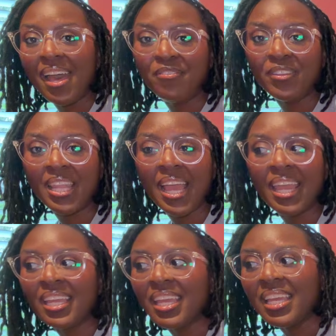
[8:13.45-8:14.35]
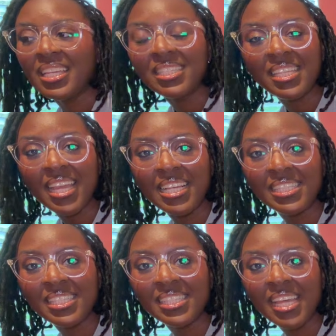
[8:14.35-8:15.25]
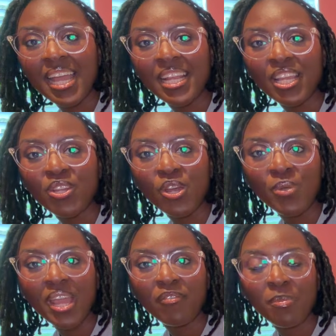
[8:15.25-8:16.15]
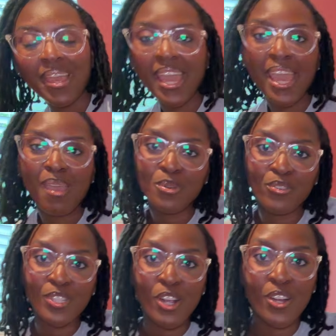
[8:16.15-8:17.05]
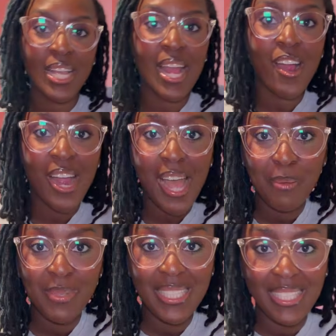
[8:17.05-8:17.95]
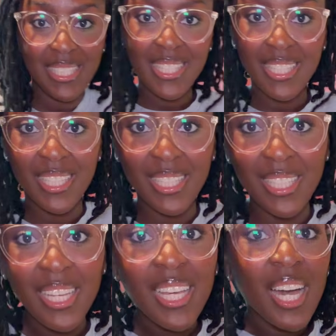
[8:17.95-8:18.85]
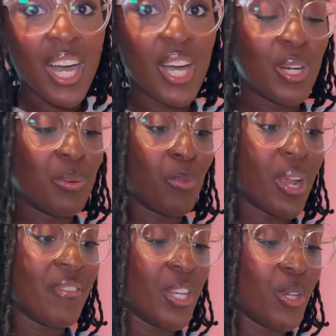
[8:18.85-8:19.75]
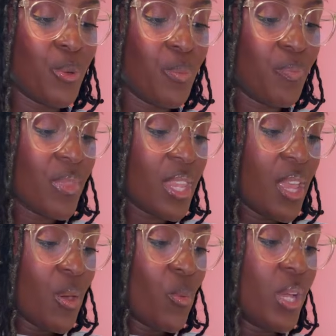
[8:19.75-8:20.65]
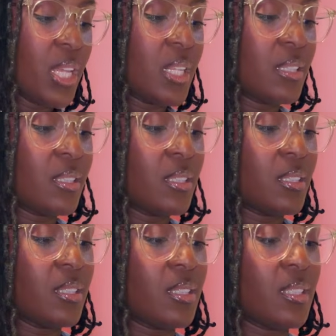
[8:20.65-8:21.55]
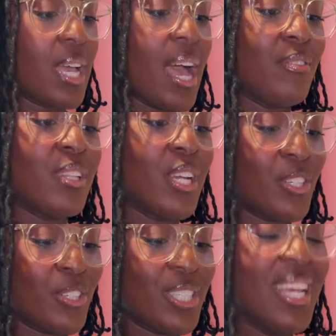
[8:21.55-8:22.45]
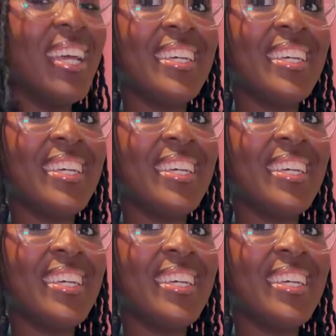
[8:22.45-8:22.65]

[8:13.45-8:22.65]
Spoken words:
I feel like in today's society, you know, we have a bad habit of turning our hobbies into revenue, when I've learned